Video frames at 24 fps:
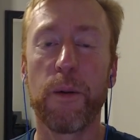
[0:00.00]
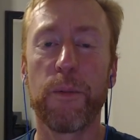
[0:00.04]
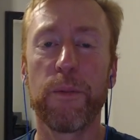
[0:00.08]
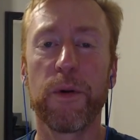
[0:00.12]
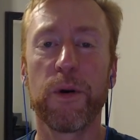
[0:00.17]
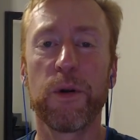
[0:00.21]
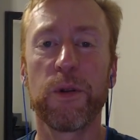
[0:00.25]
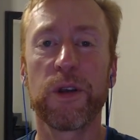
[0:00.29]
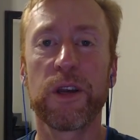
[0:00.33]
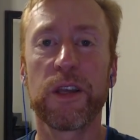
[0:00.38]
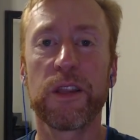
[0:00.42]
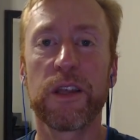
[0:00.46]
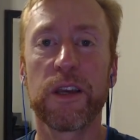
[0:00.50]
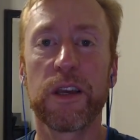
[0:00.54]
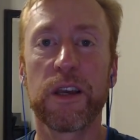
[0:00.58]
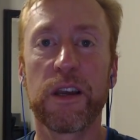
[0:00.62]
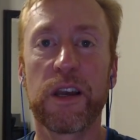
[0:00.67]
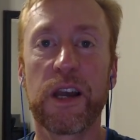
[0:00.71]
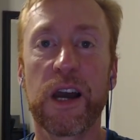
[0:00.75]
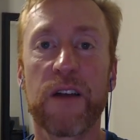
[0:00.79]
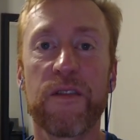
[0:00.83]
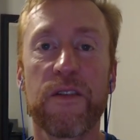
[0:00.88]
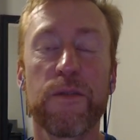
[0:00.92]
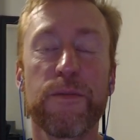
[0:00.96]
Only the
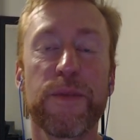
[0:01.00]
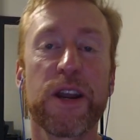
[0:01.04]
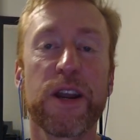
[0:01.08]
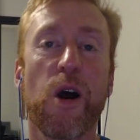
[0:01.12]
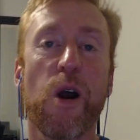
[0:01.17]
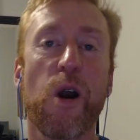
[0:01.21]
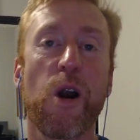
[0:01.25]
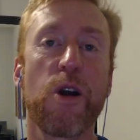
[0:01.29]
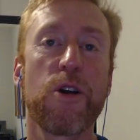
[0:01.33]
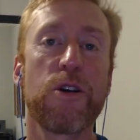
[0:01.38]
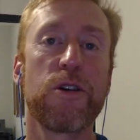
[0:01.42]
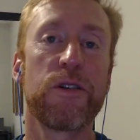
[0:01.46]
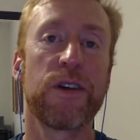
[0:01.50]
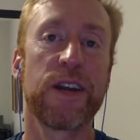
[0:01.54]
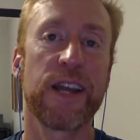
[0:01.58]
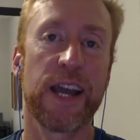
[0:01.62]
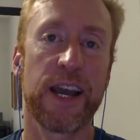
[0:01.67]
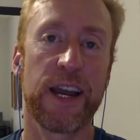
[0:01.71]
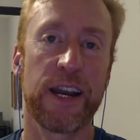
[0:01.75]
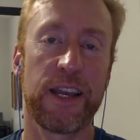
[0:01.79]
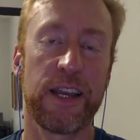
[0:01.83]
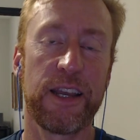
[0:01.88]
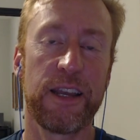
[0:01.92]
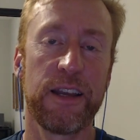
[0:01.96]
govern me harder
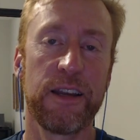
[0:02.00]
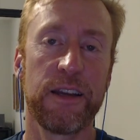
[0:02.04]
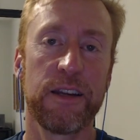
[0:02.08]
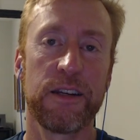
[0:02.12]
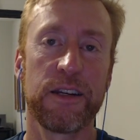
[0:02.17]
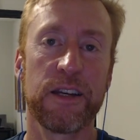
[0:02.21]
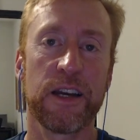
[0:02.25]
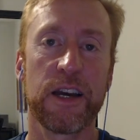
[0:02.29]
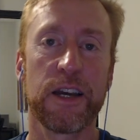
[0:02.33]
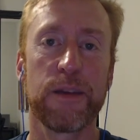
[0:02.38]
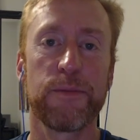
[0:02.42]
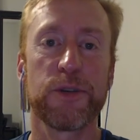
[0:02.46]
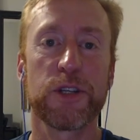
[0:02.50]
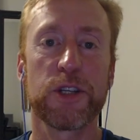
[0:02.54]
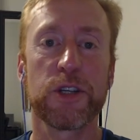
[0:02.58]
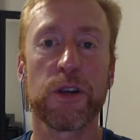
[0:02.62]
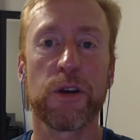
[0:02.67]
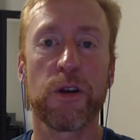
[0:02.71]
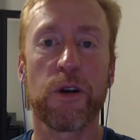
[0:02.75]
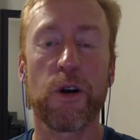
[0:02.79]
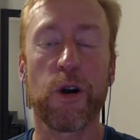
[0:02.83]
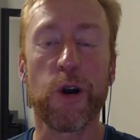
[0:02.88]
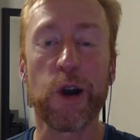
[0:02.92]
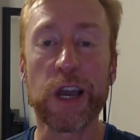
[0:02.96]
daddy types
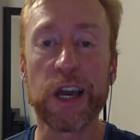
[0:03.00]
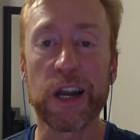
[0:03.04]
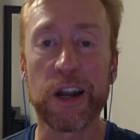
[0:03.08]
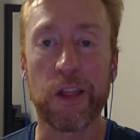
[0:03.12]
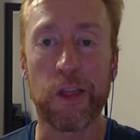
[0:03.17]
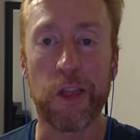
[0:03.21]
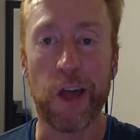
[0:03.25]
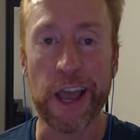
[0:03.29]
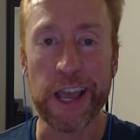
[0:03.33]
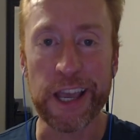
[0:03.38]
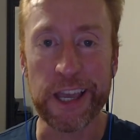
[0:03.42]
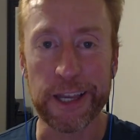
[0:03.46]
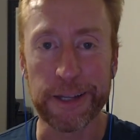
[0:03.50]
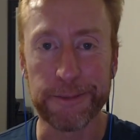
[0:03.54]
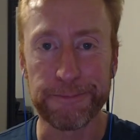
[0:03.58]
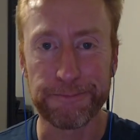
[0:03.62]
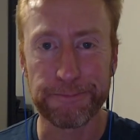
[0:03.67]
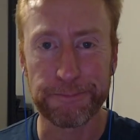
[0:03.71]
are going to like it.